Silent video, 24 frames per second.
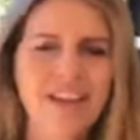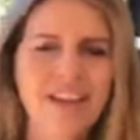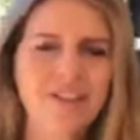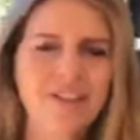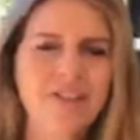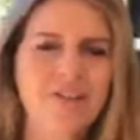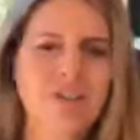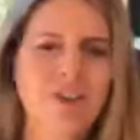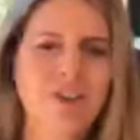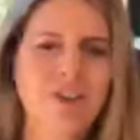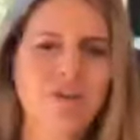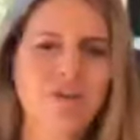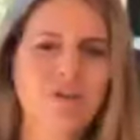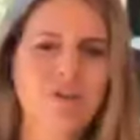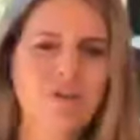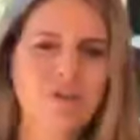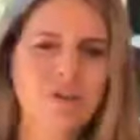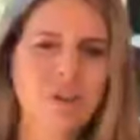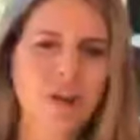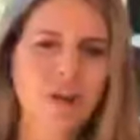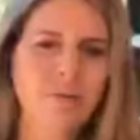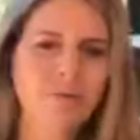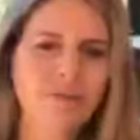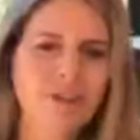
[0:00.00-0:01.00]
So,
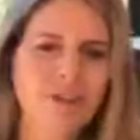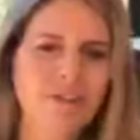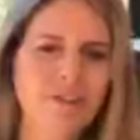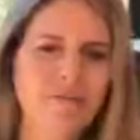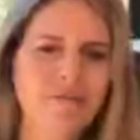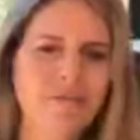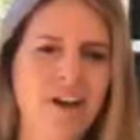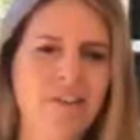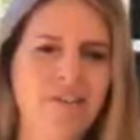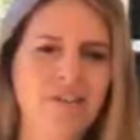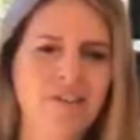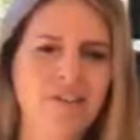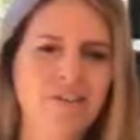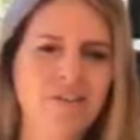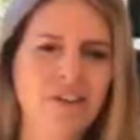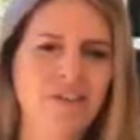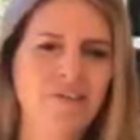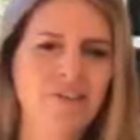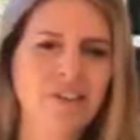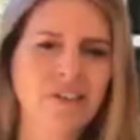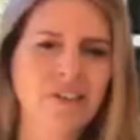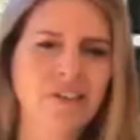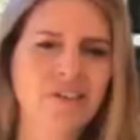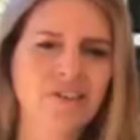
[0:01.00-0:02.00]
Psalm 75 and
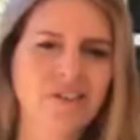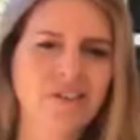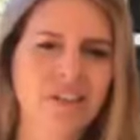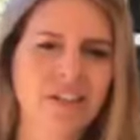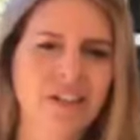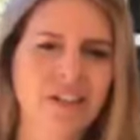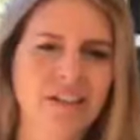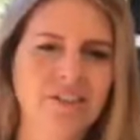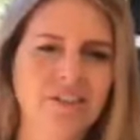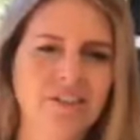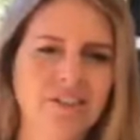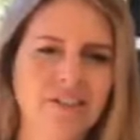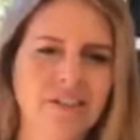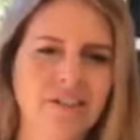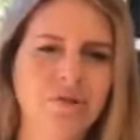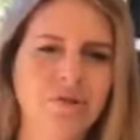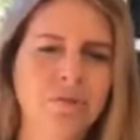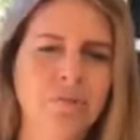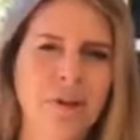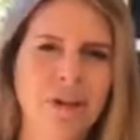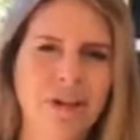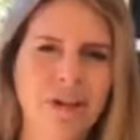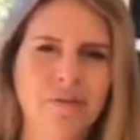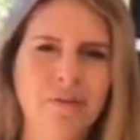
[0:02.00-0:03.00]
76
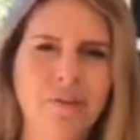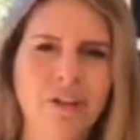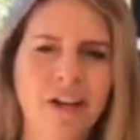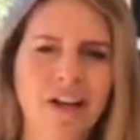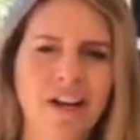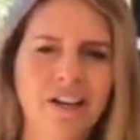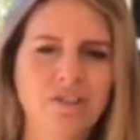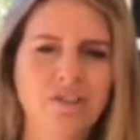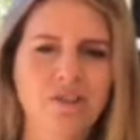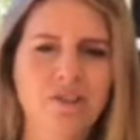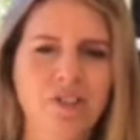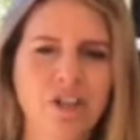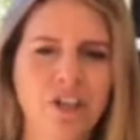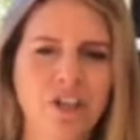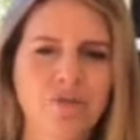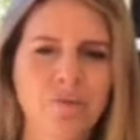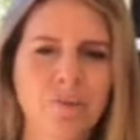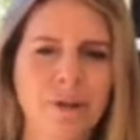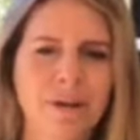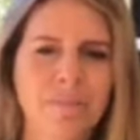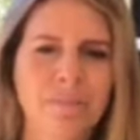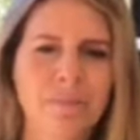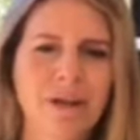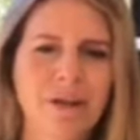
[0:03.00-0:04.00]
speak of God's
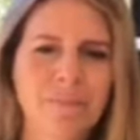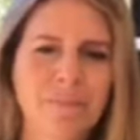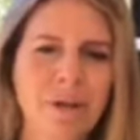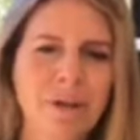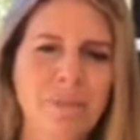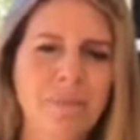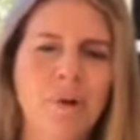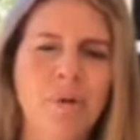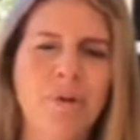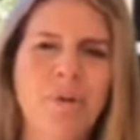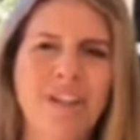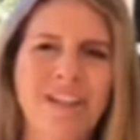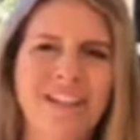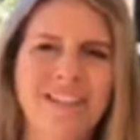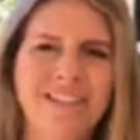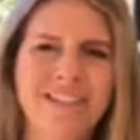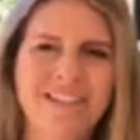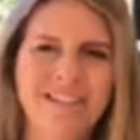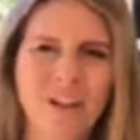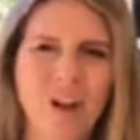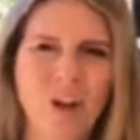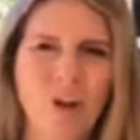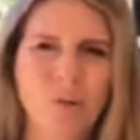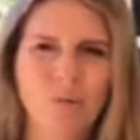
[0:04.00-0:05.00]
judgment. Many people think
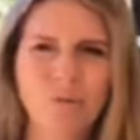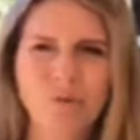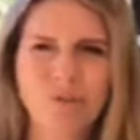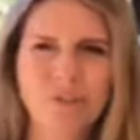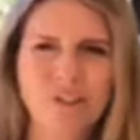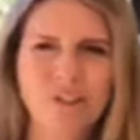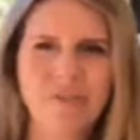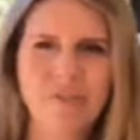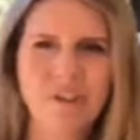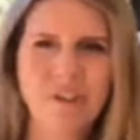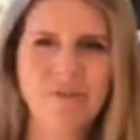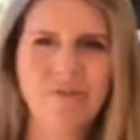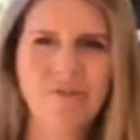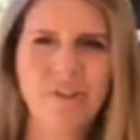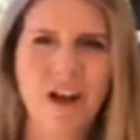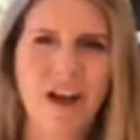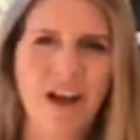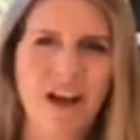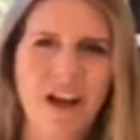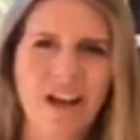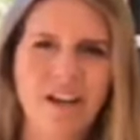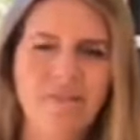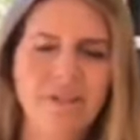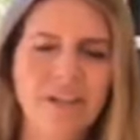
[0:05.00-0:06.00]
Psalm
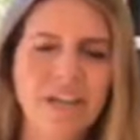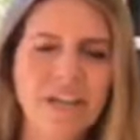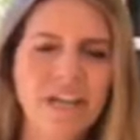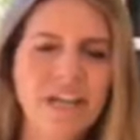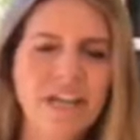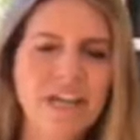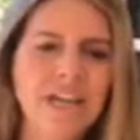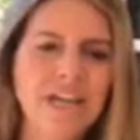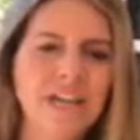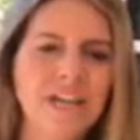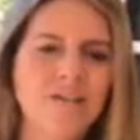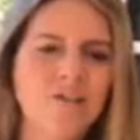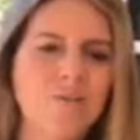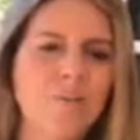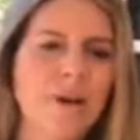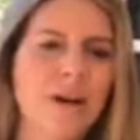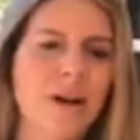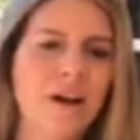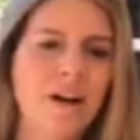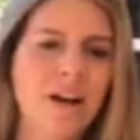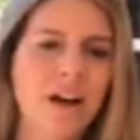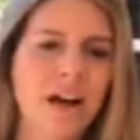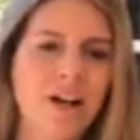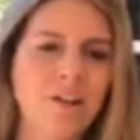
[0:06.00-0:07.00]
75 is about
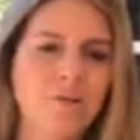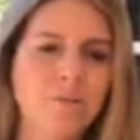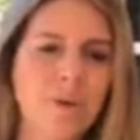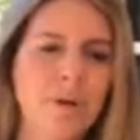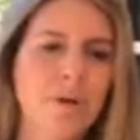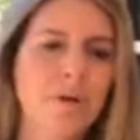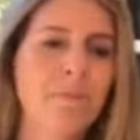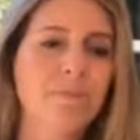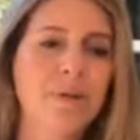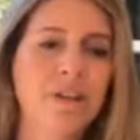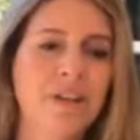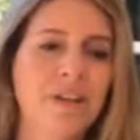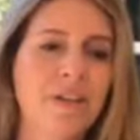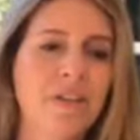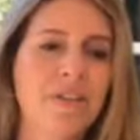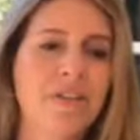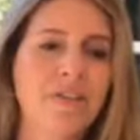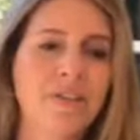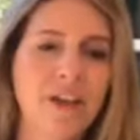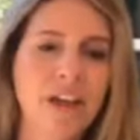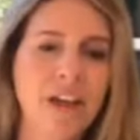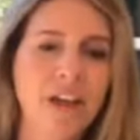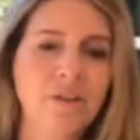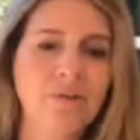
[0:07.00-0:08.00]
God's people being
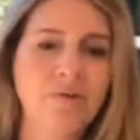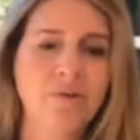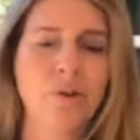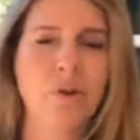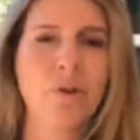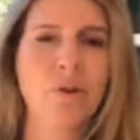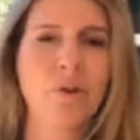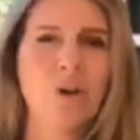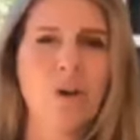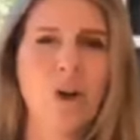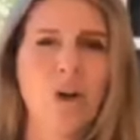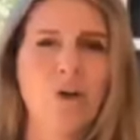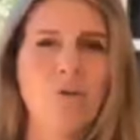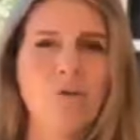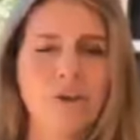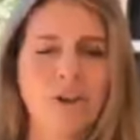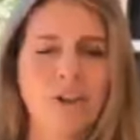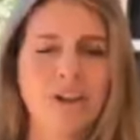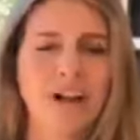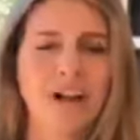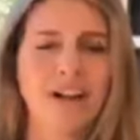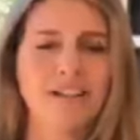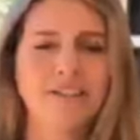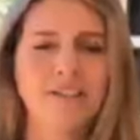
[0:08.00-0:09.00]
thankful for
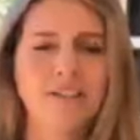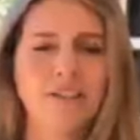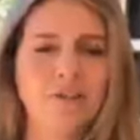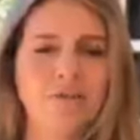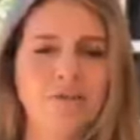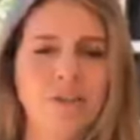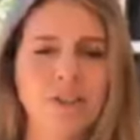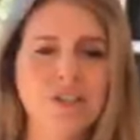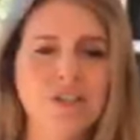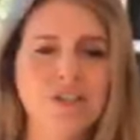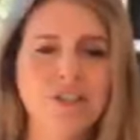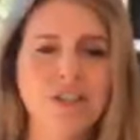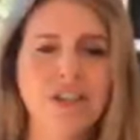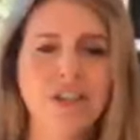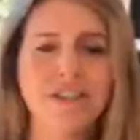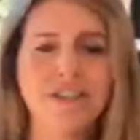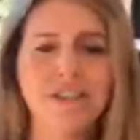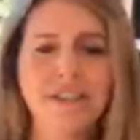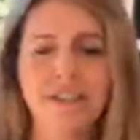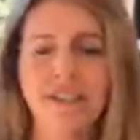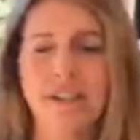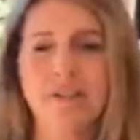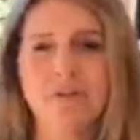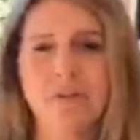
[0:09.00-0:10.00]
God's intervention and
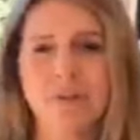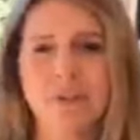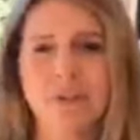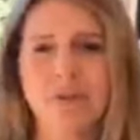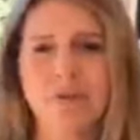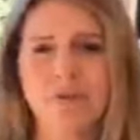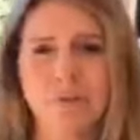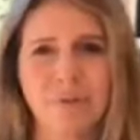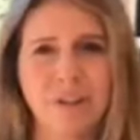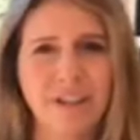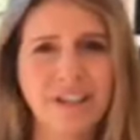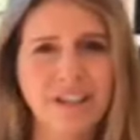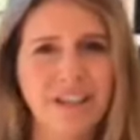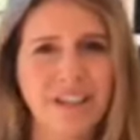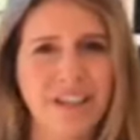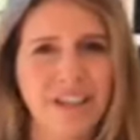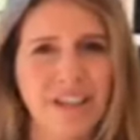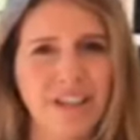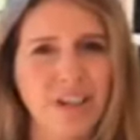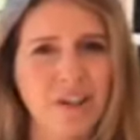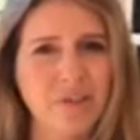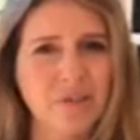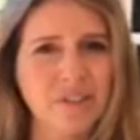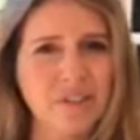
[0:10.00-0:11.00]
deliverance from the king
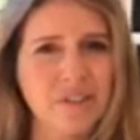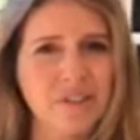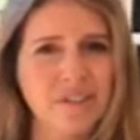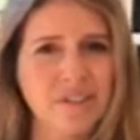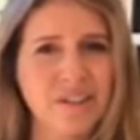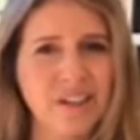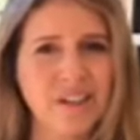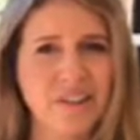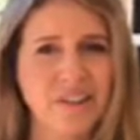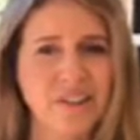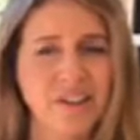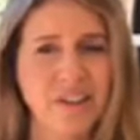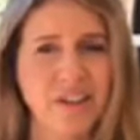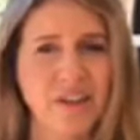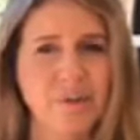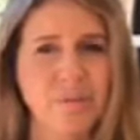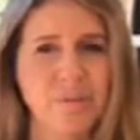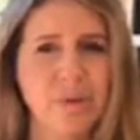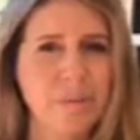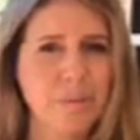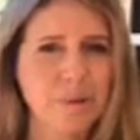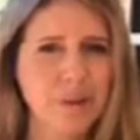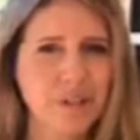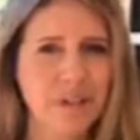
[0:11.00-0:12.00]
of Assyria.
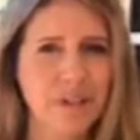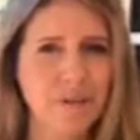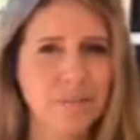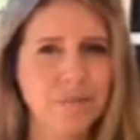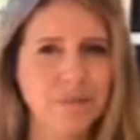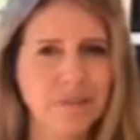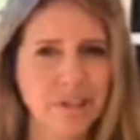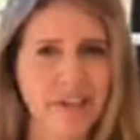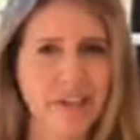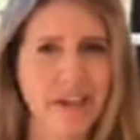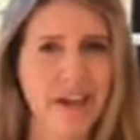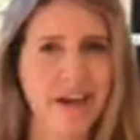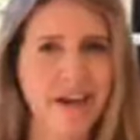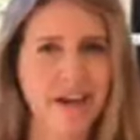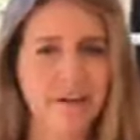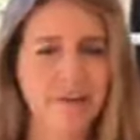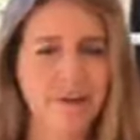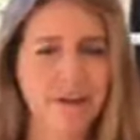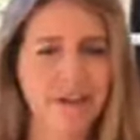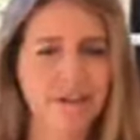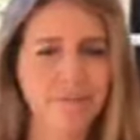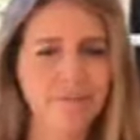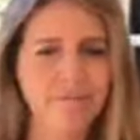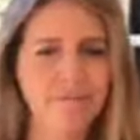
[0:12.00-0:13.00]
Remember him,
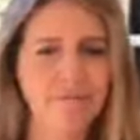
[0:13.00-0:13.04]
Sennacherib?